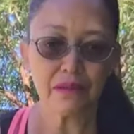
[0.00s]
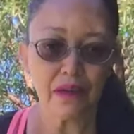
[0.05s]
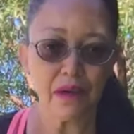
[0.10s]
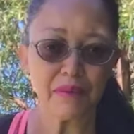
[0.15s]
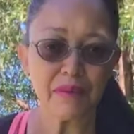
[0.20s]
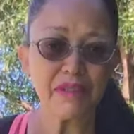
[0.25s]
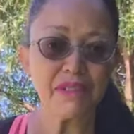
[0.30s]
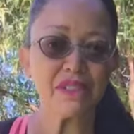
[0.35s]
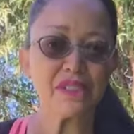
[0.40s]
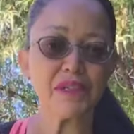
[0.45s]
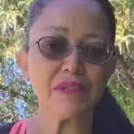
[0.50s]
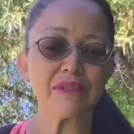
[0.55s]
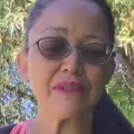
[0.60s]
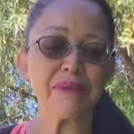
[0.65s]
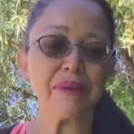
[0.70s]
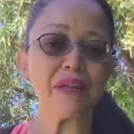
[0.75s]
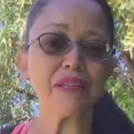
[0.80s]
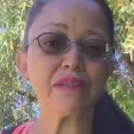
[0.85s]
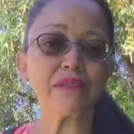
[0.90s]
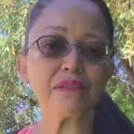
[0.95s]
gonna share, so what
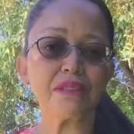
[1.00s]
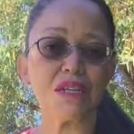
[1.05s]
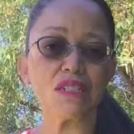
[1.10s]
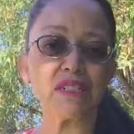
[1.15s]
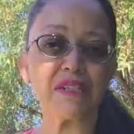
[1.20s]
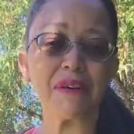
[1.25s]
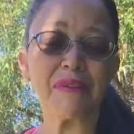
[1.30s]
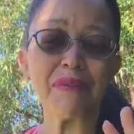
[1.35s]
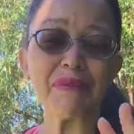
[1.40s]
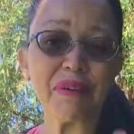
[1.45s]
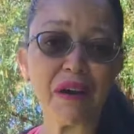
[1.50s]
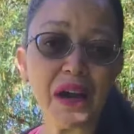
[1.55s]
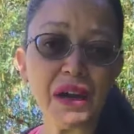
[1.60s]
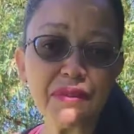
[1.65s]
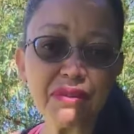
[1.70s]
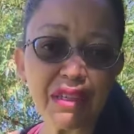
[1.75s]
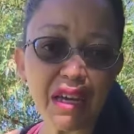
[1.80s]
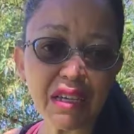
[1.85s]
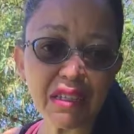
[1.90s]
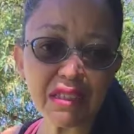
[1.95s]
I do is I share
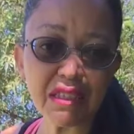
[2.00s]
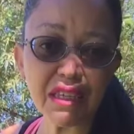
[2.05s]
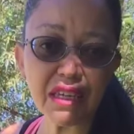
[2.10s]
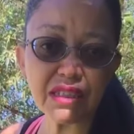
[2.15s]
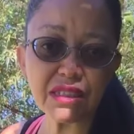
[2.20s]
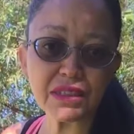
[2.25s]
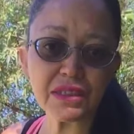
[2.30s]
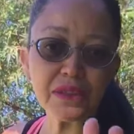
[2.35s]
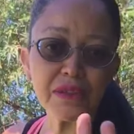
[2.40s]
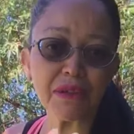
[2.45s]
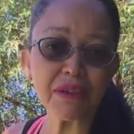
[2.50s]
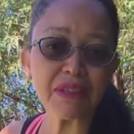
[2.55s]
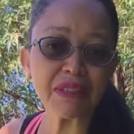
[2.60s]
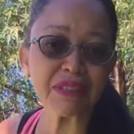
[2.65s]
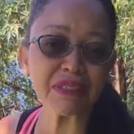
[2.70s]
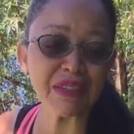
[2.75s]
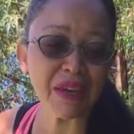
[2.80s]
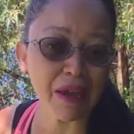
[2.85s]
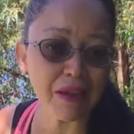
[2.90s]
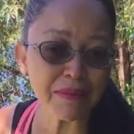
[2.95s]
five techniques to do in
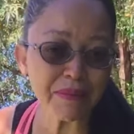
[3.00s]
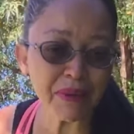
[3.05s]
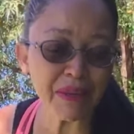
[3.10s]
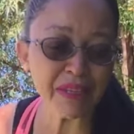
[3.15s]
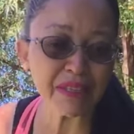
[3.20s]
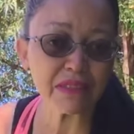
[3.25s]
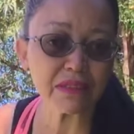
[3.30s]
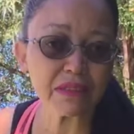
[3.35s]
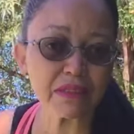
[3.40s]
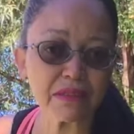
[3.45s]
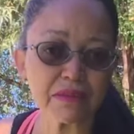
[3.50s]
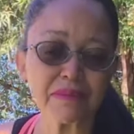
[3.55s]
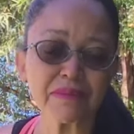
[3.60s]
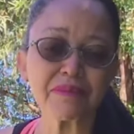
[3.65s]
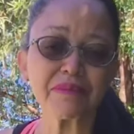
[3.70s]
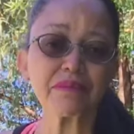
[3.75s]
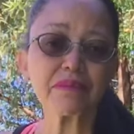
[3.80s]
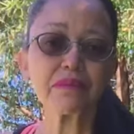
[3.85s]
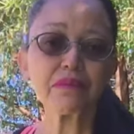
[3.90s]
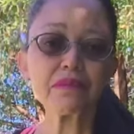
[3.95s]
10 minutes.
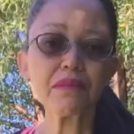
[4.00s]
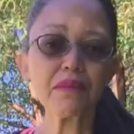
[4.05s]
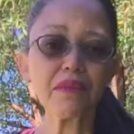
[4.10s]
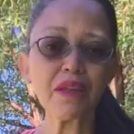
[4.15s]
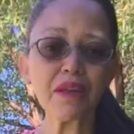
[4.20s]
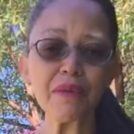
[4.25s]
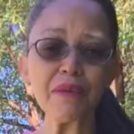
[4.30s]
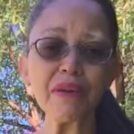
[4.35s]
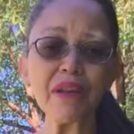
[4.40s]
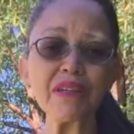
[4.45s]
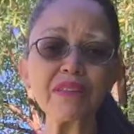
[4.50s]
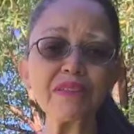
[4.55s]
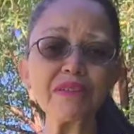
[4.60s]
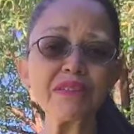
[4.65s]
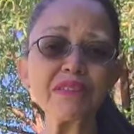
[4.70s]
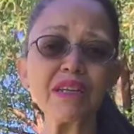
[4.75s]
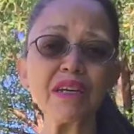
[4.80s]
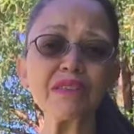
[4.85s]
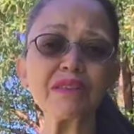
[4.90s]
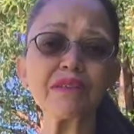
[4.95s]
What I do
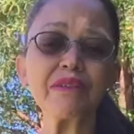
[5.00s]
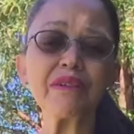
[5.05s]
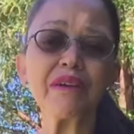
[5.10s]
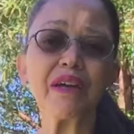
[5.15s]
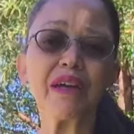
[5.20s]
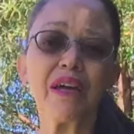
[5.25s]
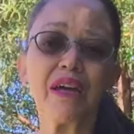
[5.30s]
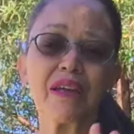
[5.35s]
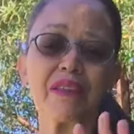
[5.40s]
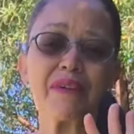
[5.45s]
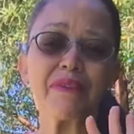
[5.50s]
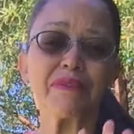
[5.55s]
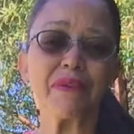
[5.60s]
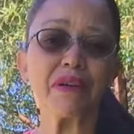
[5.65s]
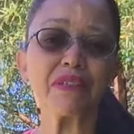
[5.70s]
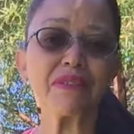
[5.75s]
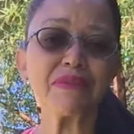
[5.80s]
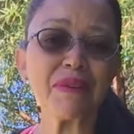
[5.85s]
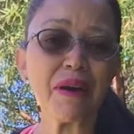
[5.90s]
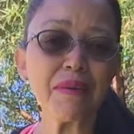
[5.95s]
is I do the
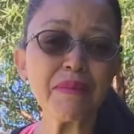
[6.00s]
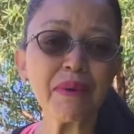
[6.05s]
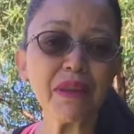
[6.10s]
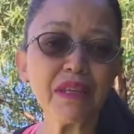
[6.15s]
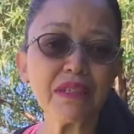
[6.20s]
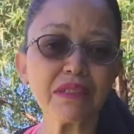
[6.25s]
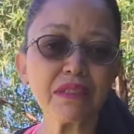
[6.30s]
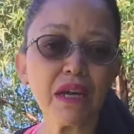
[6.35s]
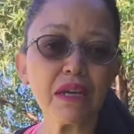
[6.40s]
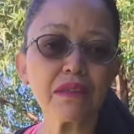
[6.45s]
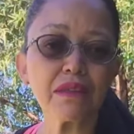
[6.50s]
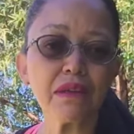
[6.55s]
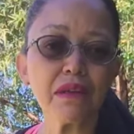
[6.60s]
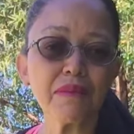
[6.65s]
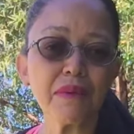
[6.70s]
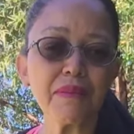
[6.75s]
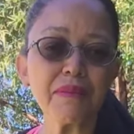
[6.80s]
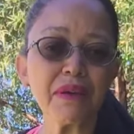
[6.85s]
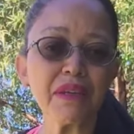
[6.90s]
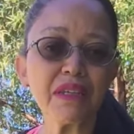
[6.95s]
first five minutes, I do them
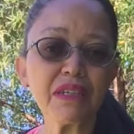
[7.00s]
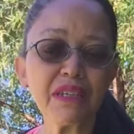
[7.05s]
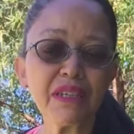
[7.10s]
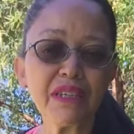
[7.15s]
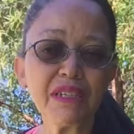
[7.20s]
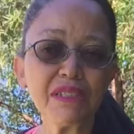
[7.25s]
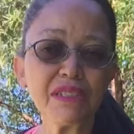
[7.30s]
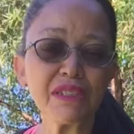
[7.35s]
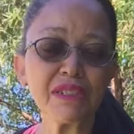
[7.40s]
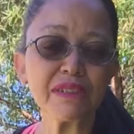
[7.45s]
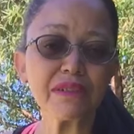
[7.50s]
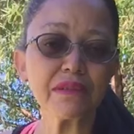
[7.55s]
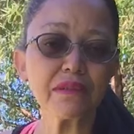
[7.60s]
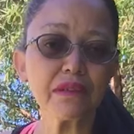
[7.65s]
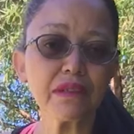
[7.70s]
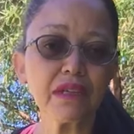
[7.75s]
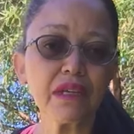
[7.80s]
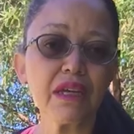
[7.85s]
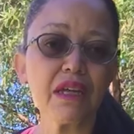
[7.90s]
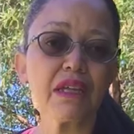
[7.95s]
a minute each.
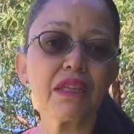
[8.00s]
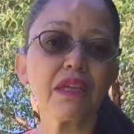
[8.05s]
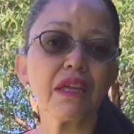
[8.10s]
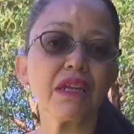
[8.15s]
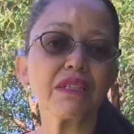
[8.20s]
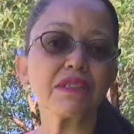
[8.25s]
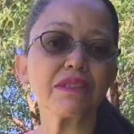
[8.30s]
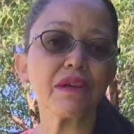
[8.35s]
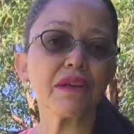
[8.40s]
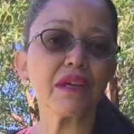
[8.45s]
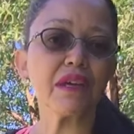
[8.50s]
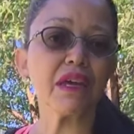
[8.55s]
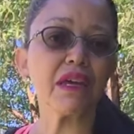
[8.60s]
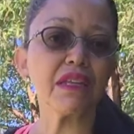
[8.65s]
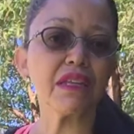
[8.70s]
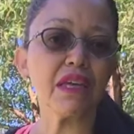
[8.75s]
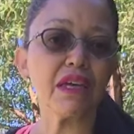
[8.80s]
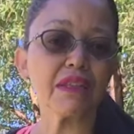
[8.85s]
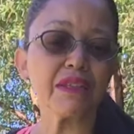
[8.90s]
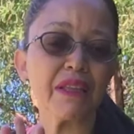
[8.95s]
Then I start
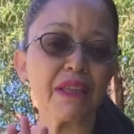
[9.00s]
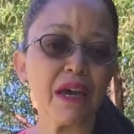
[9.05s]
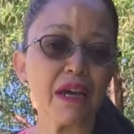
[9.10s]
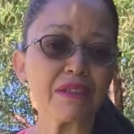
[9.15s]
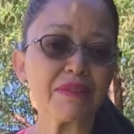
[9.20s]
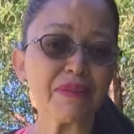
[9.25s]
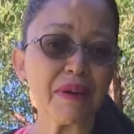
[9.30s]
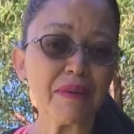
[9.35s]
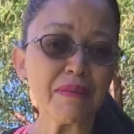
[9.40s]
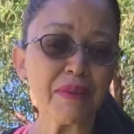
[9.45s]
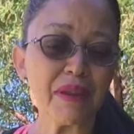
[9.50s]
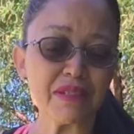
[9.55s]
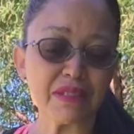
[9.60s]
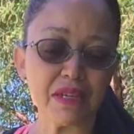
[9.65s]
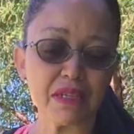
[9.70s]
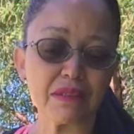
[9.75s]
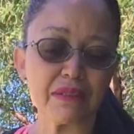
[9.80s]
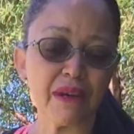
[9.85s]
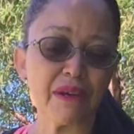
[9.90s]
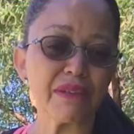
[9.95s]
again, the last five minutes, I
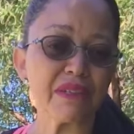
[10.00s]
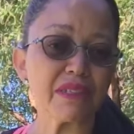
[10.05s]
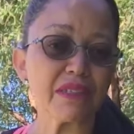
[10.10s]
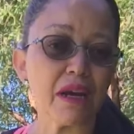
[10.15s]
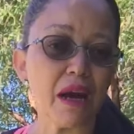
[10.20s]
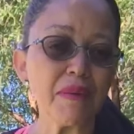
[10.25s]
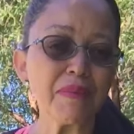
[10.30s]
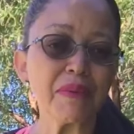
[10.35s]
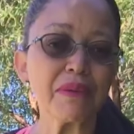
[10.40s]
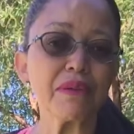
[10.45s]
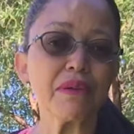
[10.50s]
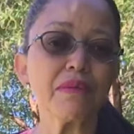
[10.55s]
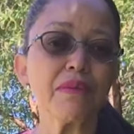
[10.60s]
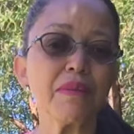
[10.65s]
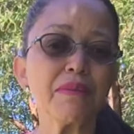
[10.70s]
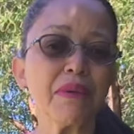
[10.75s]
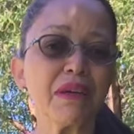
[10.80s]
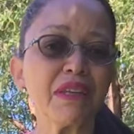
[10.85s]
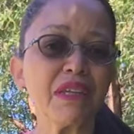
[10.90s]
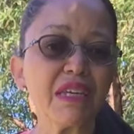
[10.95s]
start at the top and do them a
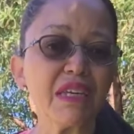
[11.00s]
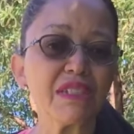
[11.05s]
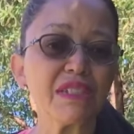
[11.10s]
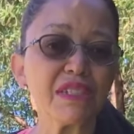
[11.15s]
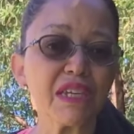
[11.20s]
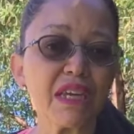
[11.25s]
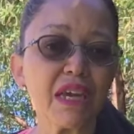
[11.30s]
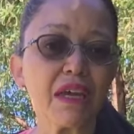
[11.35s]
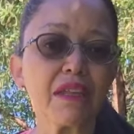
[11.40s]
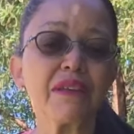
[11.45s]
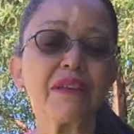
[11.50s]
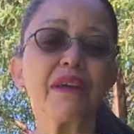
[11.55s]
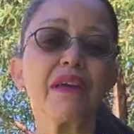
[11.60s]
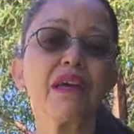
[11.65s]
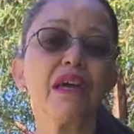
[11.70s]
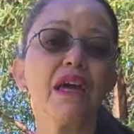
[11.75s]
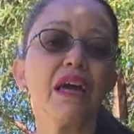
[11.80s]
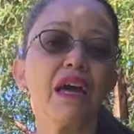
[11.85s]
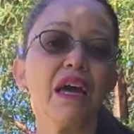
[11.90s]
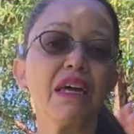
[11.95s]
minute each again.
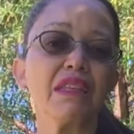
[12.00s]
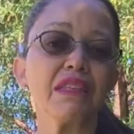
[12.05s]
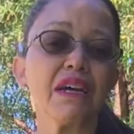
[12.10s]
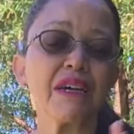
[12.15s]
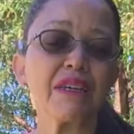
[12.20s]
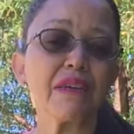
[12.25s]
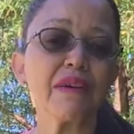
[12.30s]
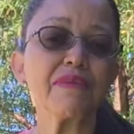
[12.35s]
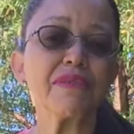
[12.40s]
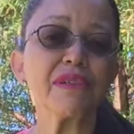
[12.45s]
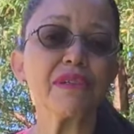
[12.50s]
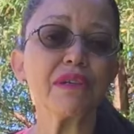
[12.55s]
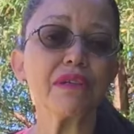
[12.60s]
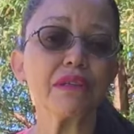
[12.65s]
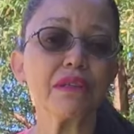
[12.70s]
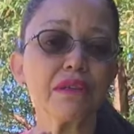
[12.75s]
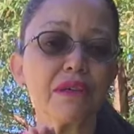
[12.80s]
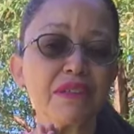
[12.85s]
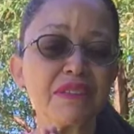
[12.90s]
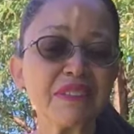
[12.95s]
And that gives you
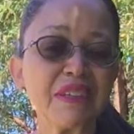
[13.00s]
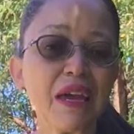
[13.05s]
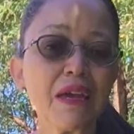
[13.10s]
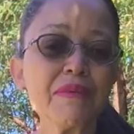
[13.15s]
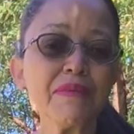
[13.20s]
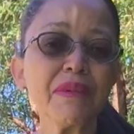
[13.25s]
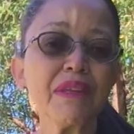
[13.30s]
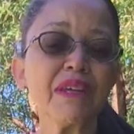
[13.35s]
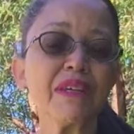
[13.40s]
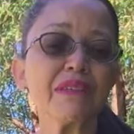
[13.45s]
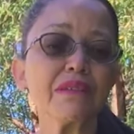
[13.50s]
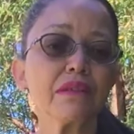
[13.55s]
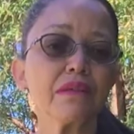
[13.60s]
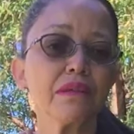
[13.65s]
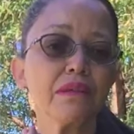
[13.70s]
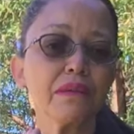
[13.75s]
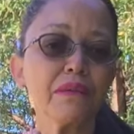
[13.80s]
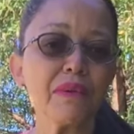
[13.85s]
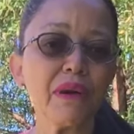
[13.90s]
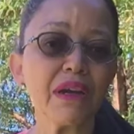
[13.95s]
your 10 minute
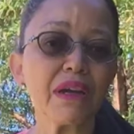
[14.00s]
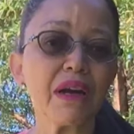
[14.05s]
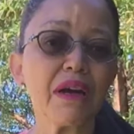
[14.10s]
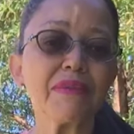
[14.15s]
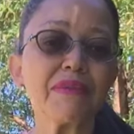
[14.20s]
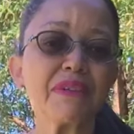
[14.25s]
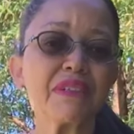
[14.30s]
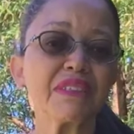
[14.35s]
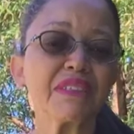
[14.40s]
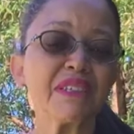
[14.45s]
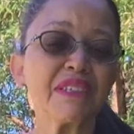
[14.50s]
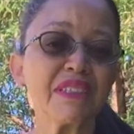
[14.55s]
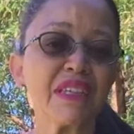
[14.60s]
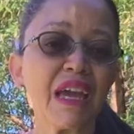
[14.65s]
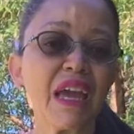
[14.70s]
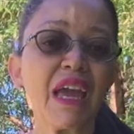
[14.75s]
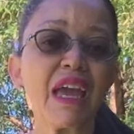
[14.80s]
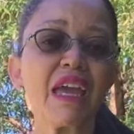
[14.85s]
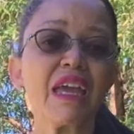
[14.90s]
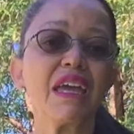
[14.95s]
workout for
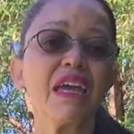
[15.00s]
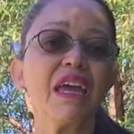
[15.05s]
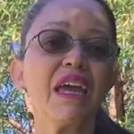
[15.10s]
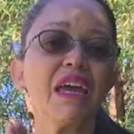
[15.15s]
today,